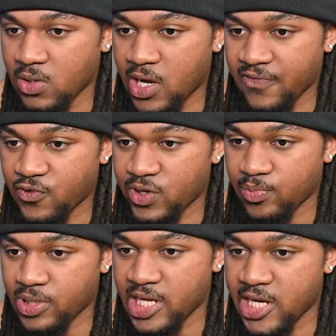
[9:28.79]
offering
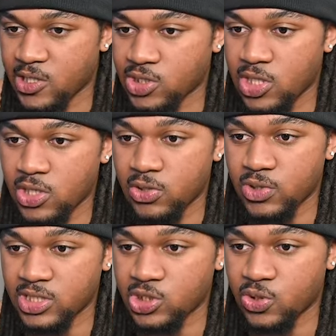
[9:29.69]
players
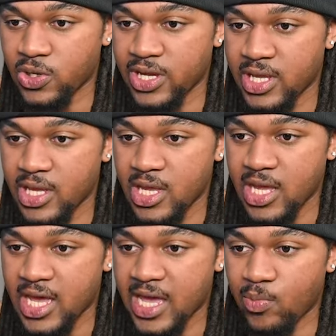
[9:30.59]
who enjoy
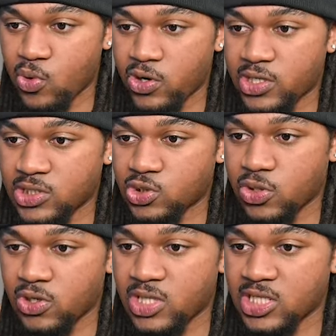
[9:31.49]
a more
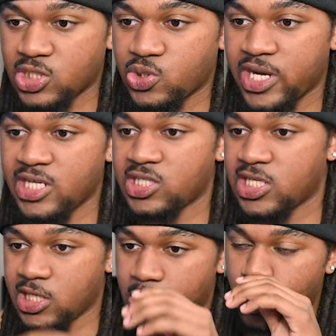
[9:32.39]
controlling
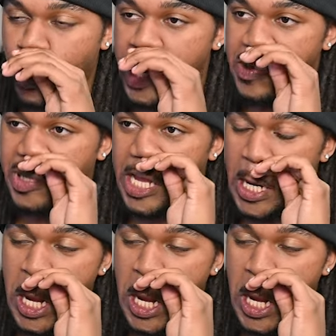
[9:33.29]
strategy a new way to play.